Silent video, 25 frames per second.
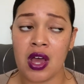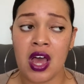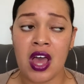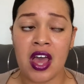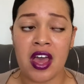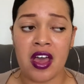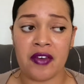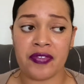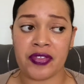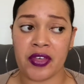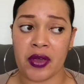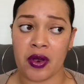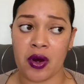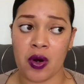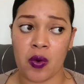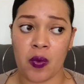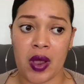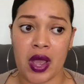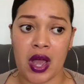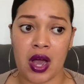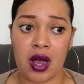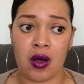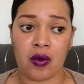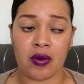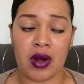If they're
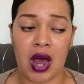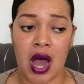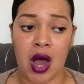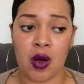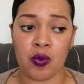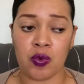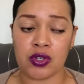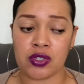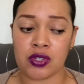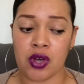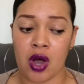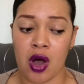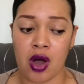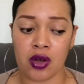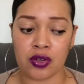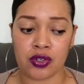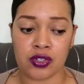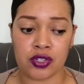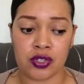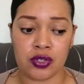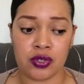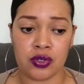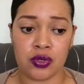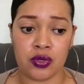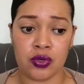around, I would talk
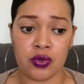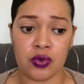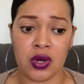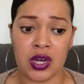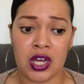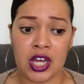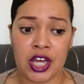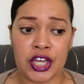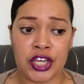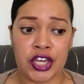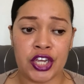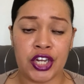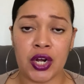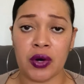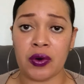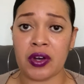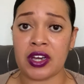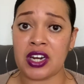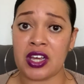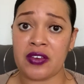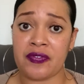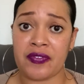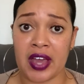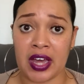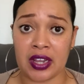to, you know, any
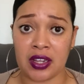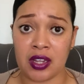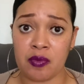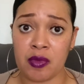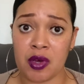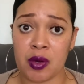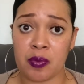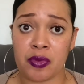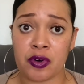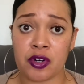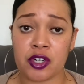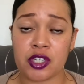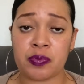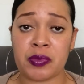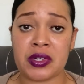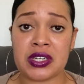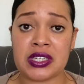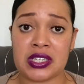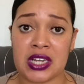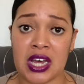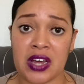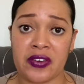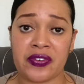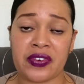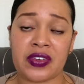family members, but
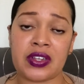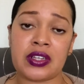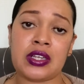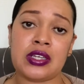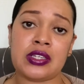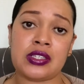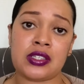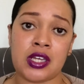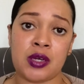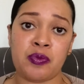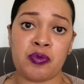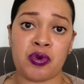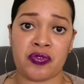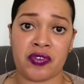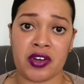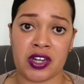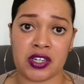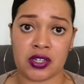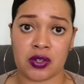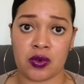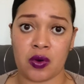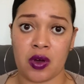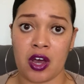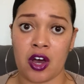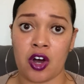definitely seek
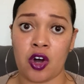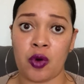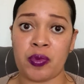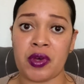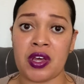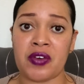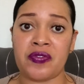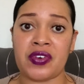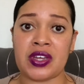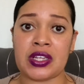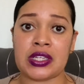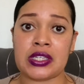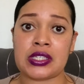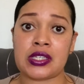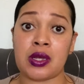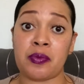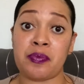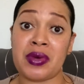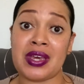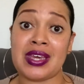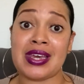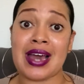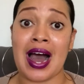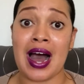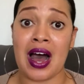professional help if it's
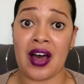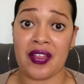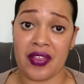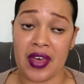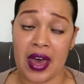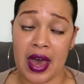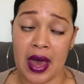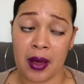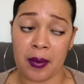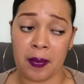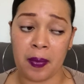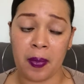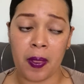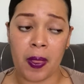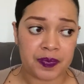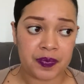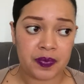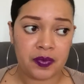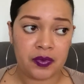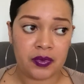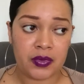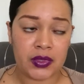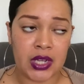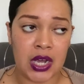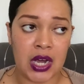beyond that.
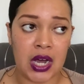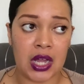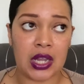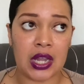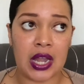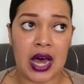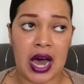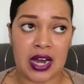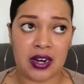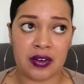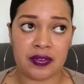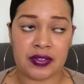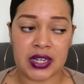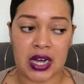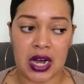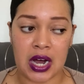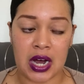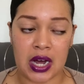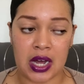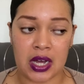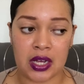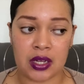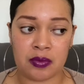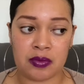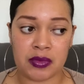A lot of
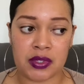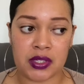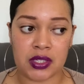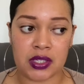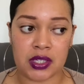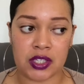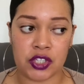times,